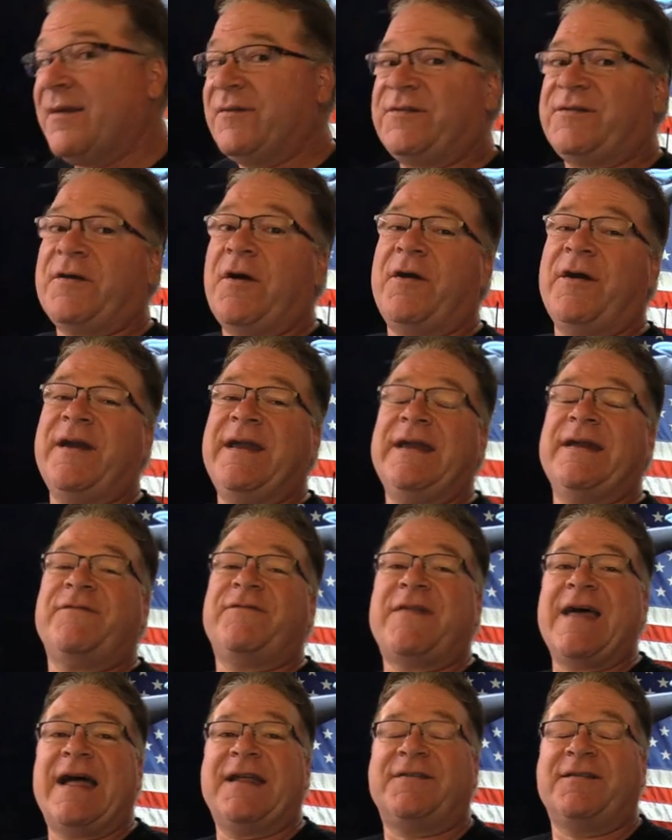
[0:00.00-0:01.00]
Sorry
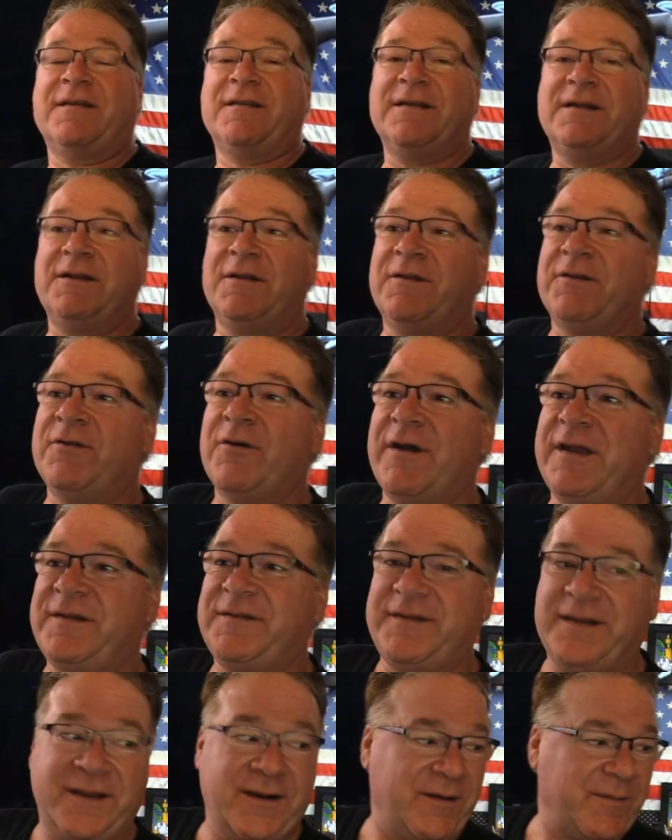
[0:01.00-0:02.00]
if that's a little
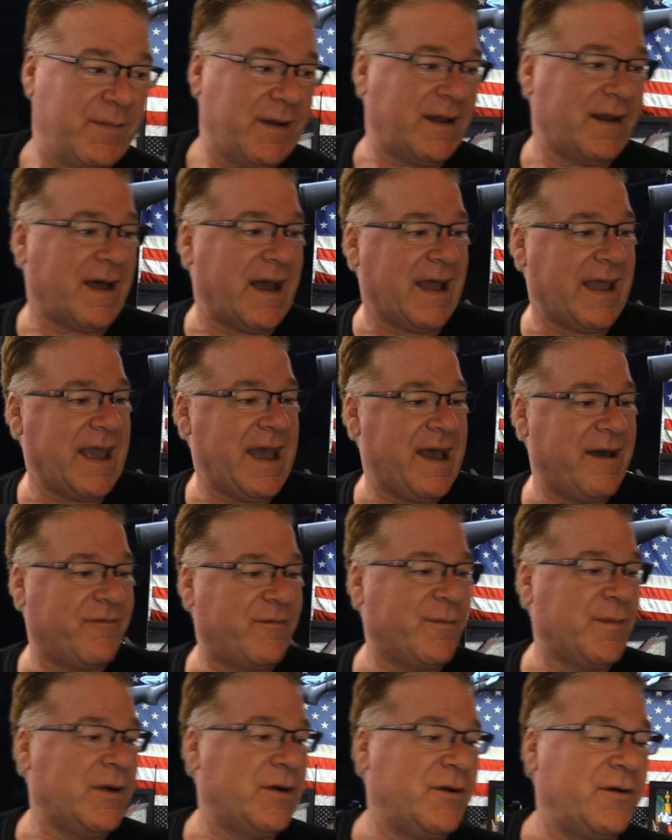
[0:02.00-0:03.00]
noisier, but I
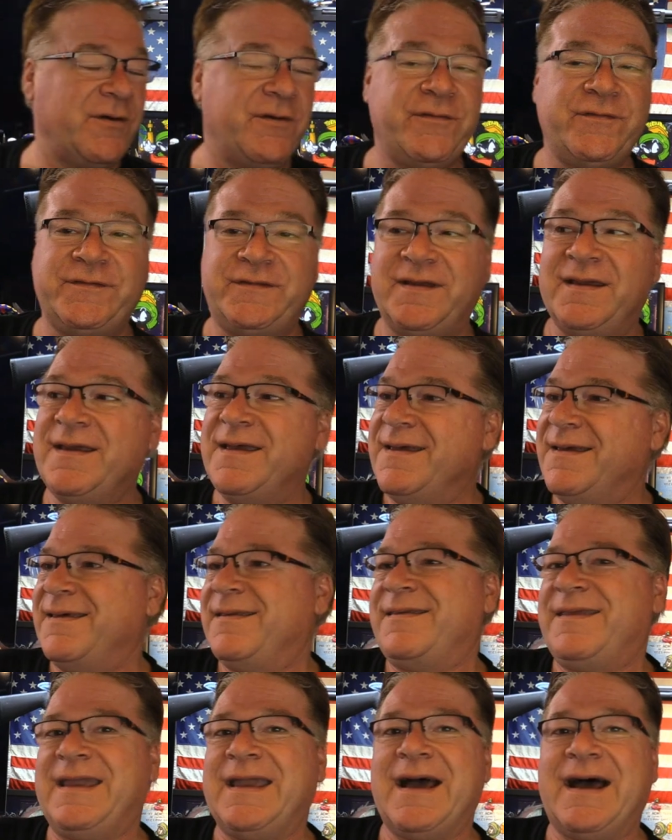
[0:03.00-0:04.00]
have moved
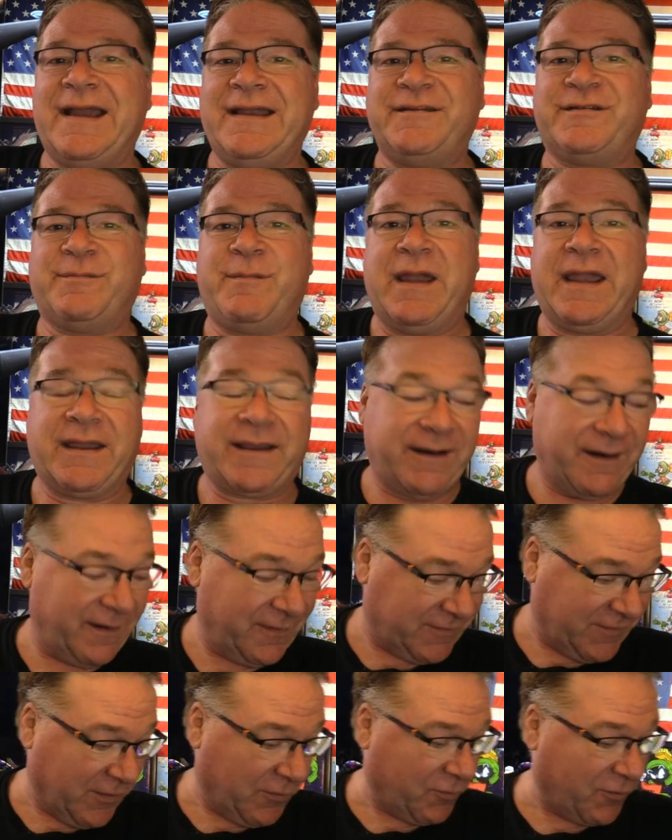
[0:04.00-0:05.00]
the ice
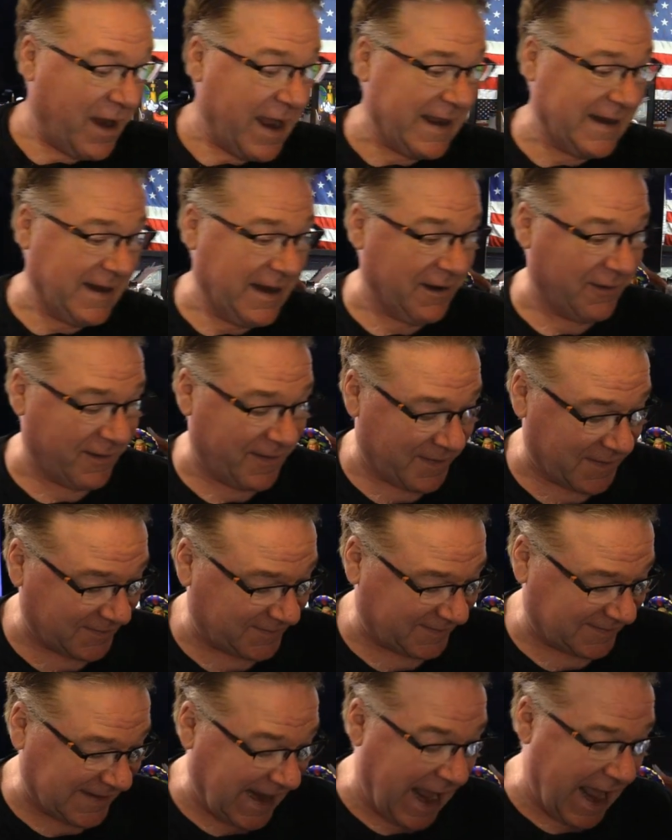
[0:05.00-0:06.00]
maker to right here in the
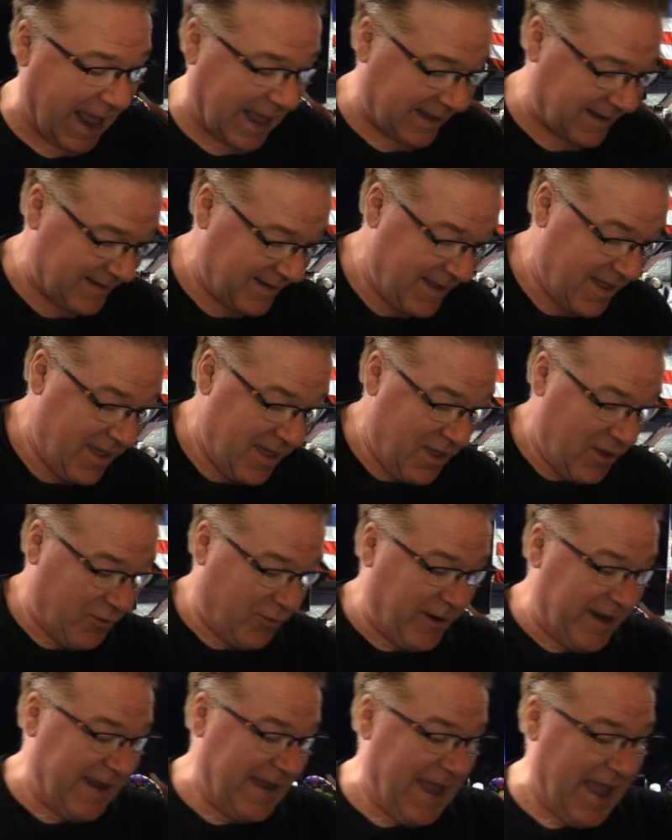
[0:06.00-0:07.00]
stack.
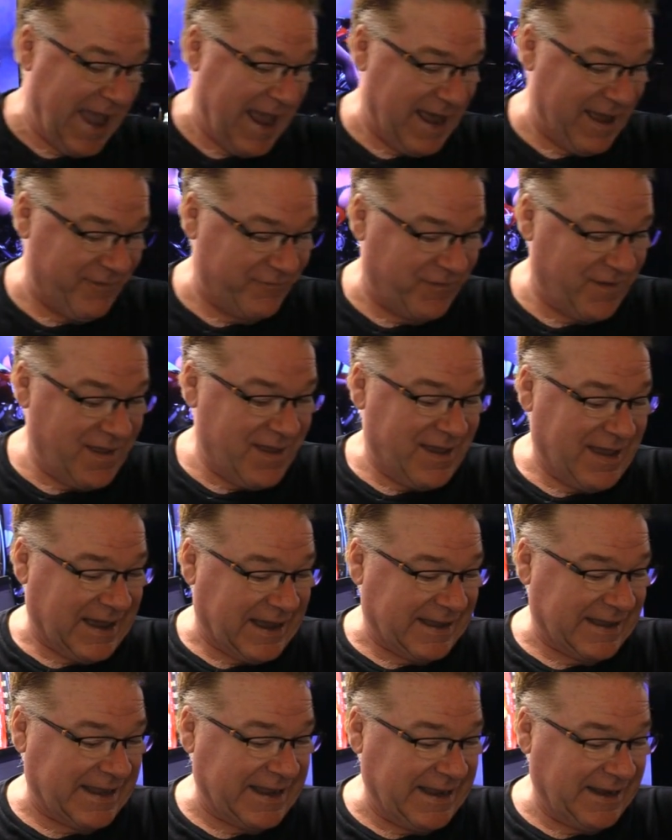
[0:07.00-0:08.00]
We have
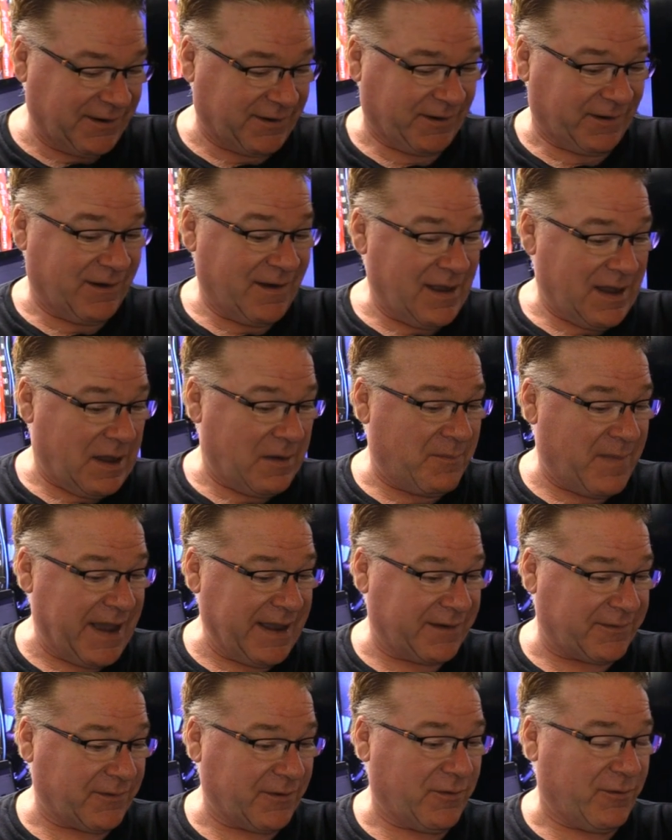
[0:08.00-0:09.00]
a heater, a
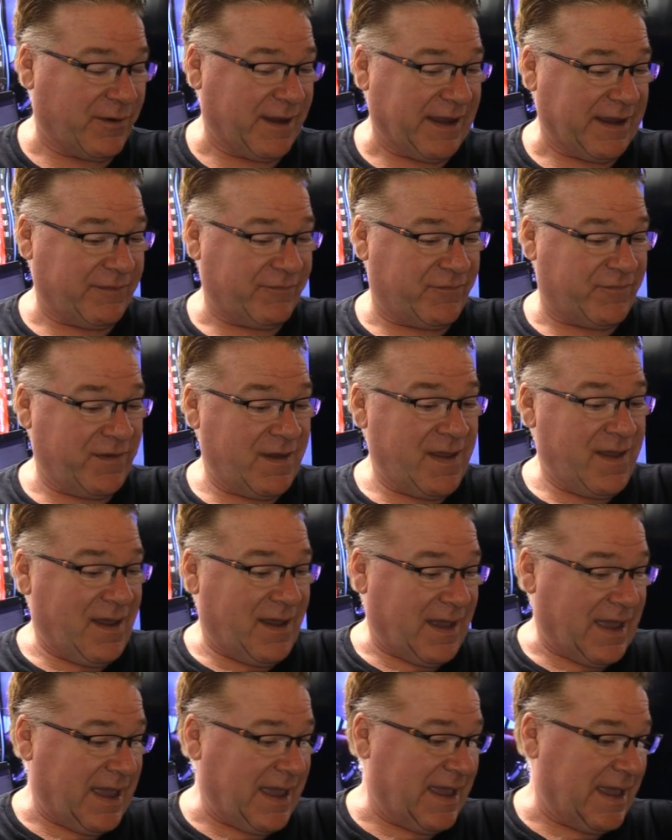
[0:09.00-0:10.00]
microwave,
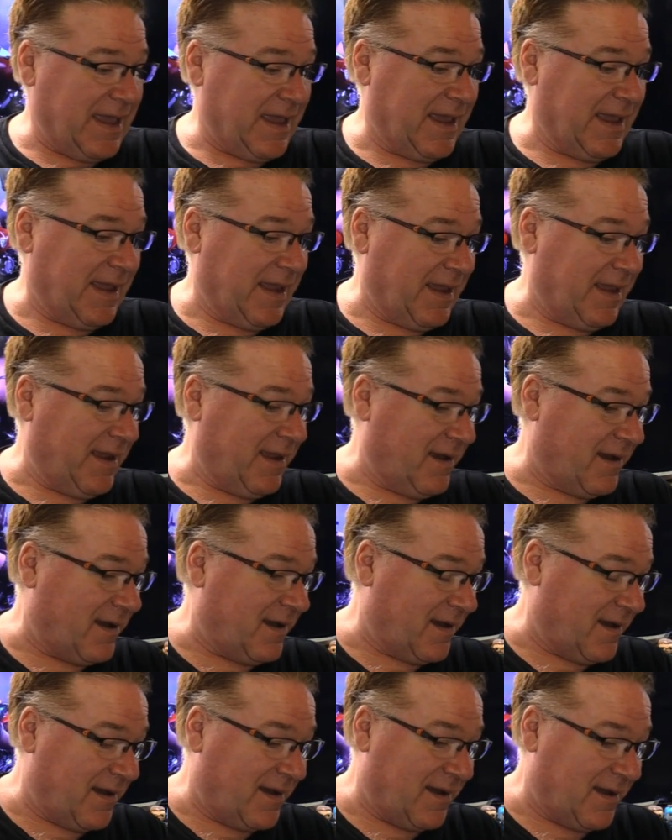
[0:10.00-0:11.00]
a
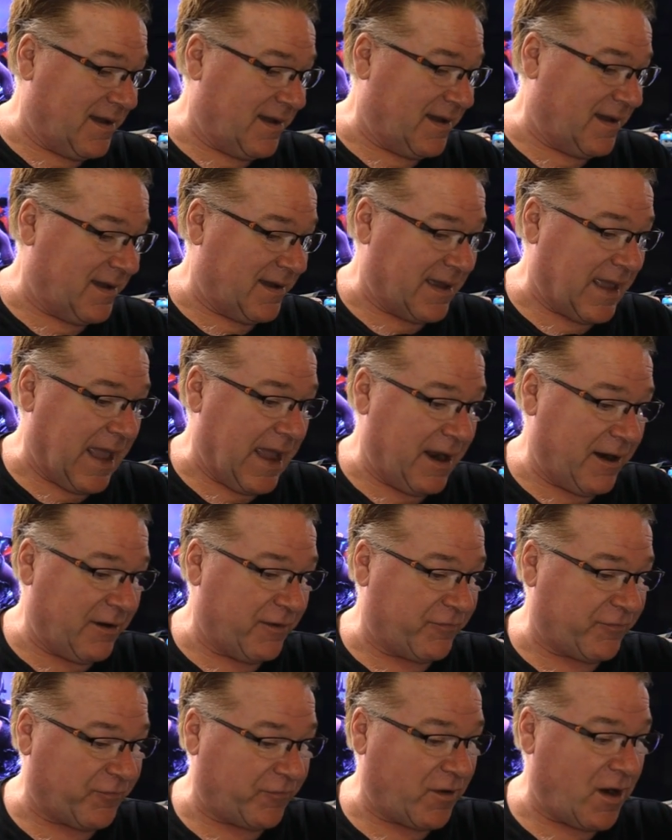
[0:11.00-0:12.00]
uh,
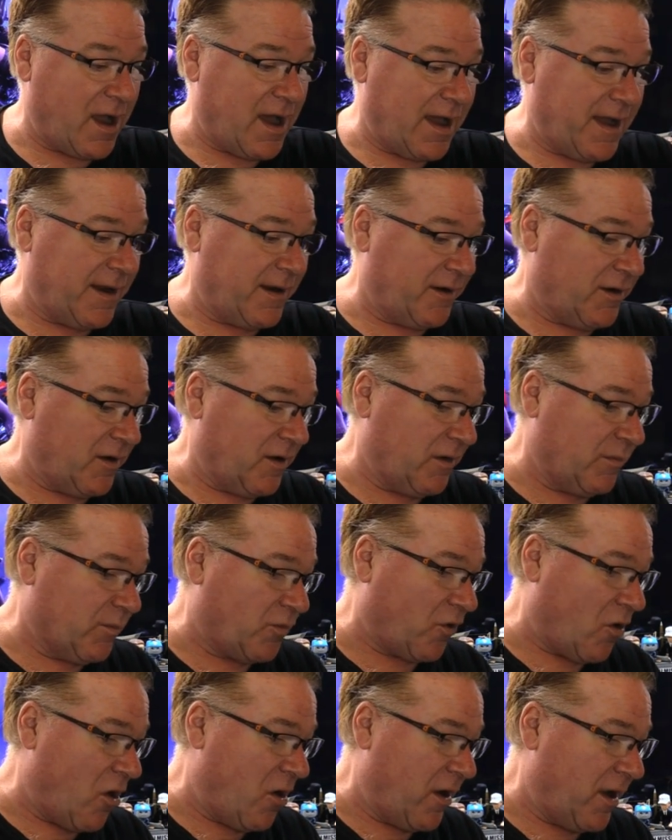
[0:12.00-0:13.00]
air fryer,
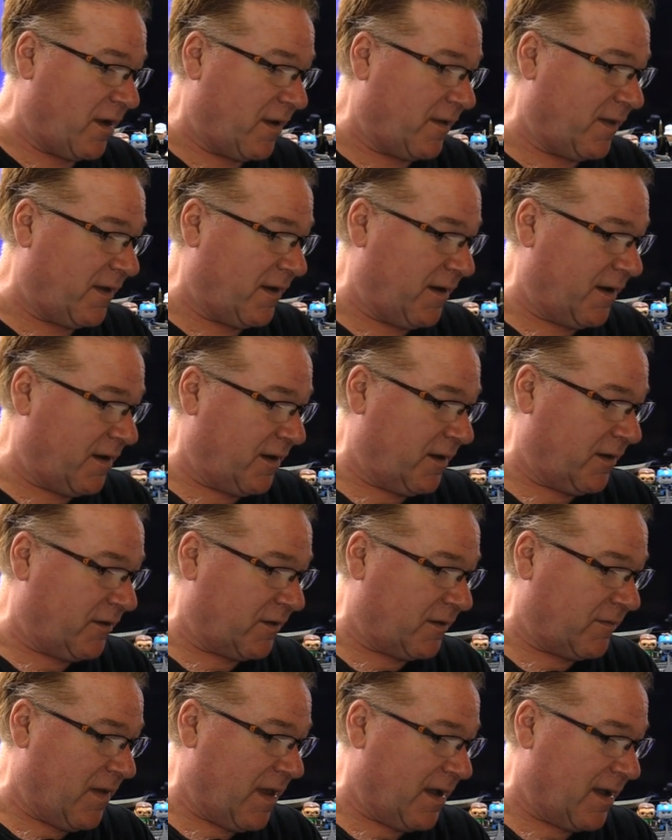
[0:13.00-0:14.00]

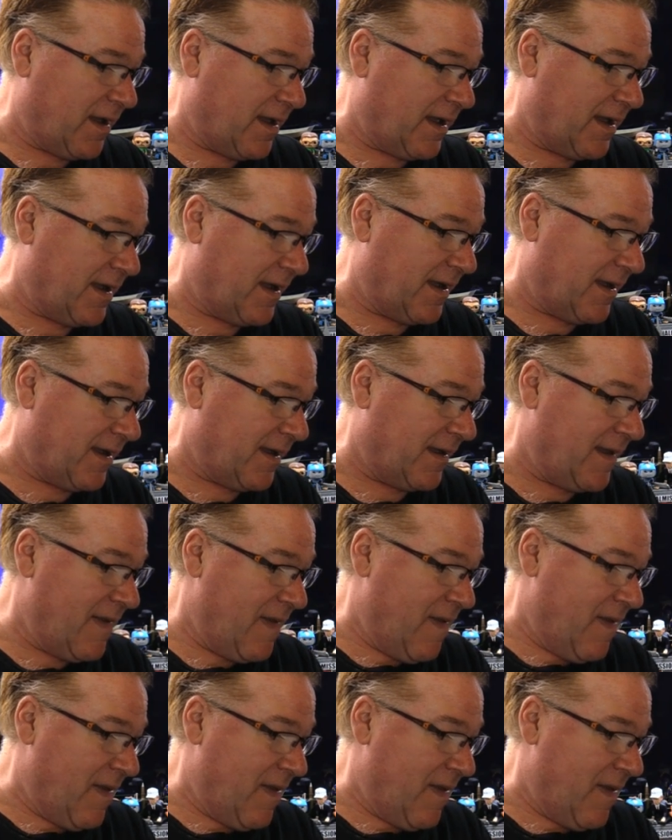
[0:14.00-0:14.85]
broiler, uh,